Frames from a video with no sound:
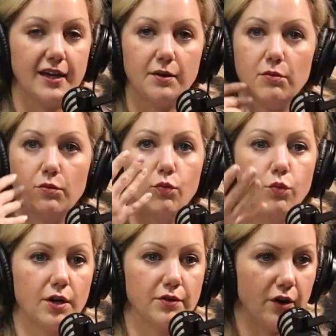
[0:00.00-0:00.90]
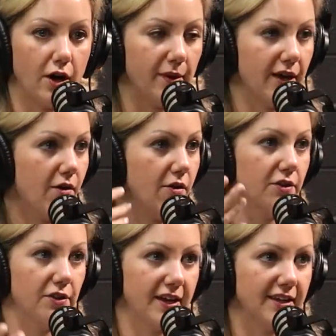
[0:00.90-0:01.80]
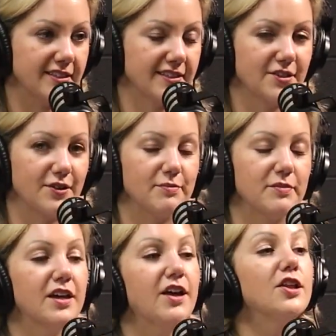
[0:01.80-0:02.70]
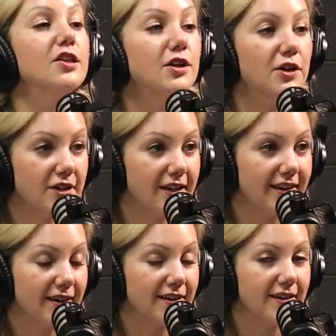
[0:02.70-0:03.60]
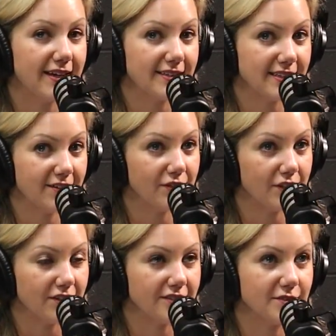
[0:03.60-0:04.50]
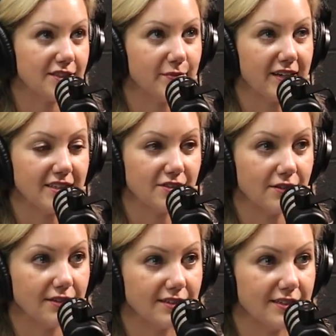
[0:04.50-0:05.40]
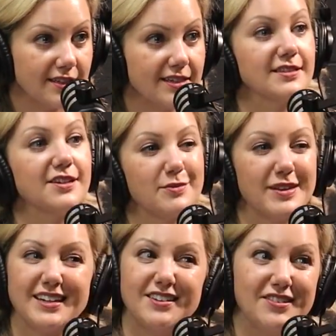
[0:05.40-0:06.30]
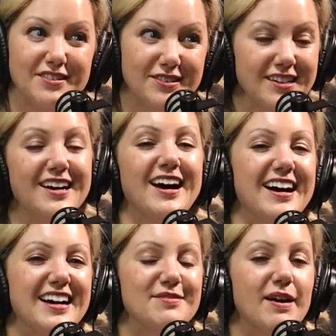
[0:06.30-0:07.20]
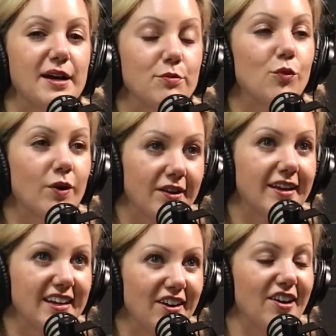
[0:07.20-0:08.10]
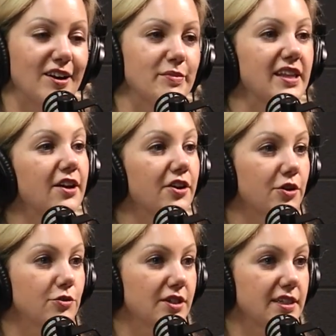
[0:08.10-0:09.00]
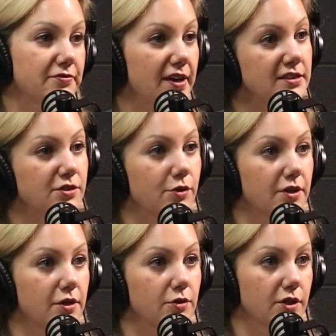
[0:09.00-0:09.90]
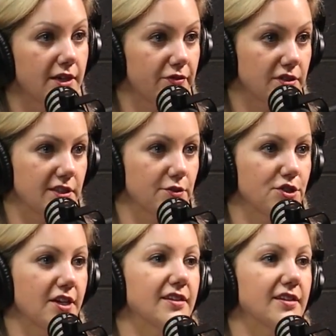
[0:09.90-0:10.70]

word vomit, all the things. And so I'm learning. I can't say I've learned, because my kids are going to listen to this and they're going to be like, no. I'm working on being like, are you trying to vent or are you looking for a solution?